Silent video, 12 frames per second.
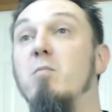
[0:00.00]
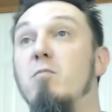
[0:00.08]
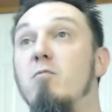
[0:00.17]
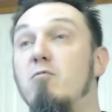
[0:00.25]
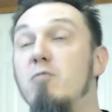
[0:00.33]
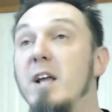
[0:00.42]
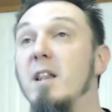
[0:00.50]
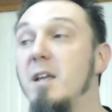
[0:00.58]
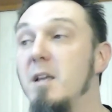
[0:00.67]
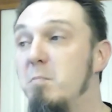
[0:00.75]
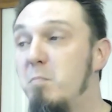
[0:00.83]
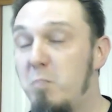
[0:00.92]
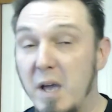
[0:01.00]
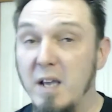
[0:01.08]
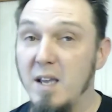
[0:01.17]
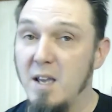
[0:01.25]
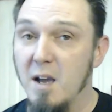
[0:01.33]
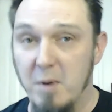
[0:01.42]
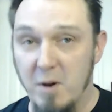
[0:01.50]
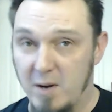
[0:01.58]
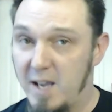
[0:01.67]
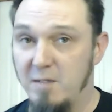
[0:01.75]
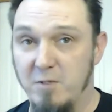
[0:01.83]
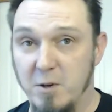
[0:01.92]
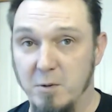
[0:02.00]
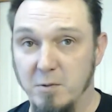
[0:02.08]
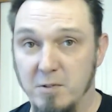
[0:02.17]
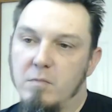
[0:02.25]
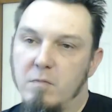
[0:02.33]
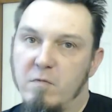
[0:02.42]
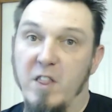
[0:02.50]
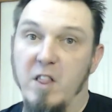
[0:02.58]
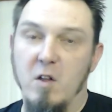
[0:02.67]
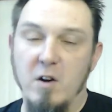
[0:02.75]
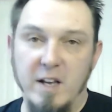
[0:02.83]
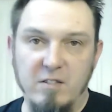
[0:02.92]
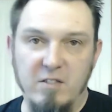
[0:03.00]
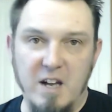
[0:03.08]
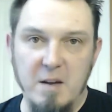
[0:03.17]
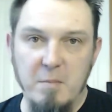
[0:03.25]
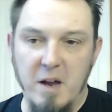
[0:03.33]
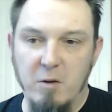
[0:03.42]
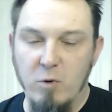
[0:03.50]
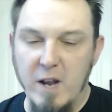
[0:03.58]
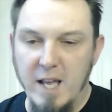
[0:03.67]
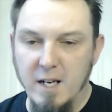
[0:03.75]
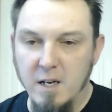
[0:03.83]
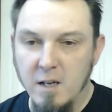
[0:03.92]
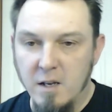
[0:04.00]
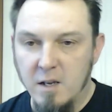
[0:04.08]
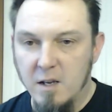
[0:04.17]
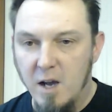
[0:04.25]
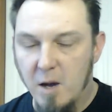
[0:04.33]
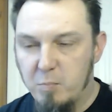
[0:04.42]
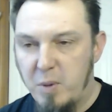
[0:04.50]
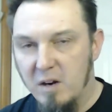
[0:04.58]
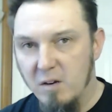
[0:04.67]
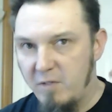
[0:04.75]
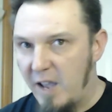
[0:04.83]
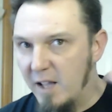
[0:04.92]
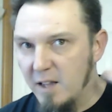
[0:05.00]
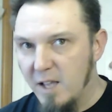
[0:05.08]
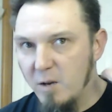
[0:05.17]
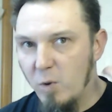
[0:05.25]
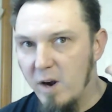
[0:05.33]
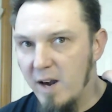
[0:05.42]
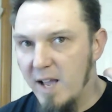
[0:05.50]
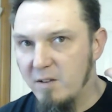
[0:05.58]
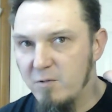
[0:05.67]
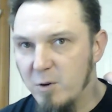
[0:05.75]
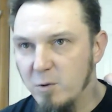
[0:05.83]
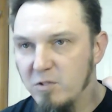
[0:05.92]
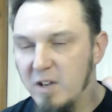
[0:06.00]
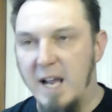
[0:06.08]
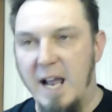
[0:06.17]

really picky about headphones. For the longest time I ran a pair of Alienware headphones that I